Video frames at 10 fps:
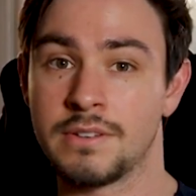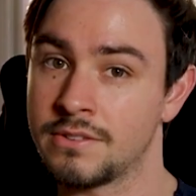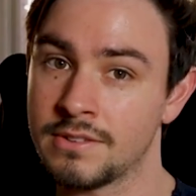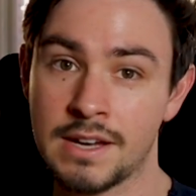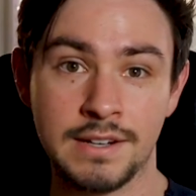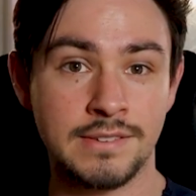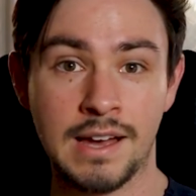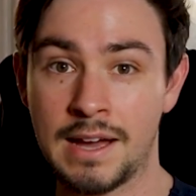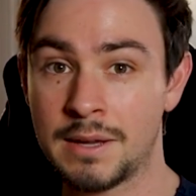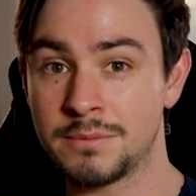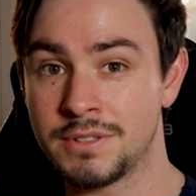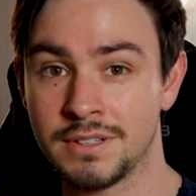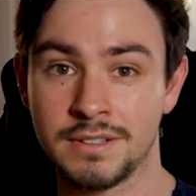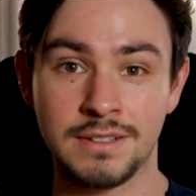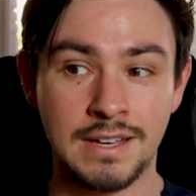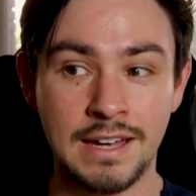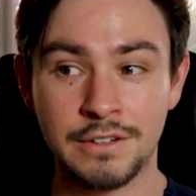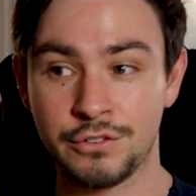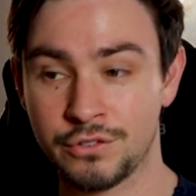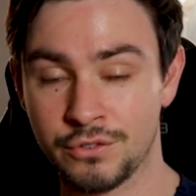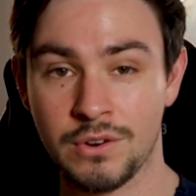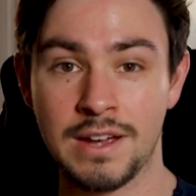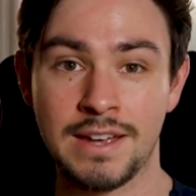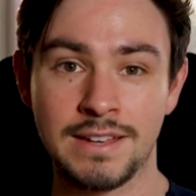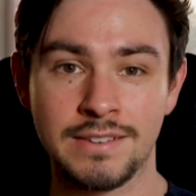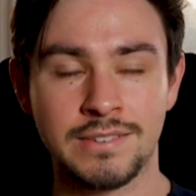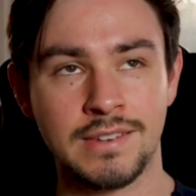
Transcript: This is not a time to kind of stray and